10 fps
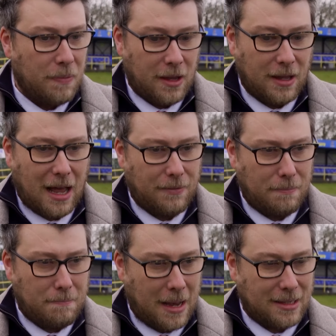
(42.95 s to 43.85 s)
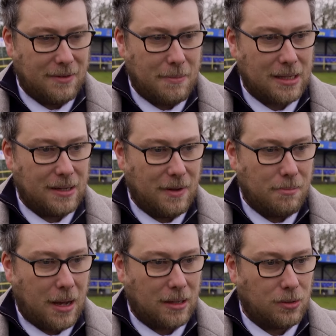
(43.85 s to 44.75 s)
can have massive, massive
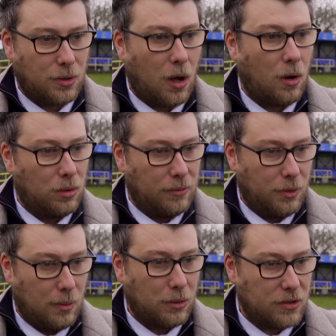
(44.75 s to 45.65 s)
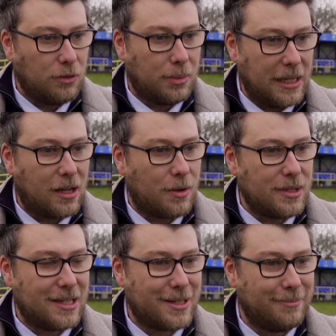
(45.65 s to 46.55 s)
impacts on the whole of the Welsh football
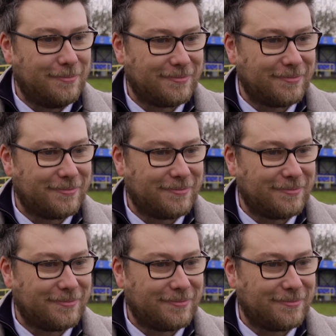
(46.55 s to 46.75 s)
ecosystem.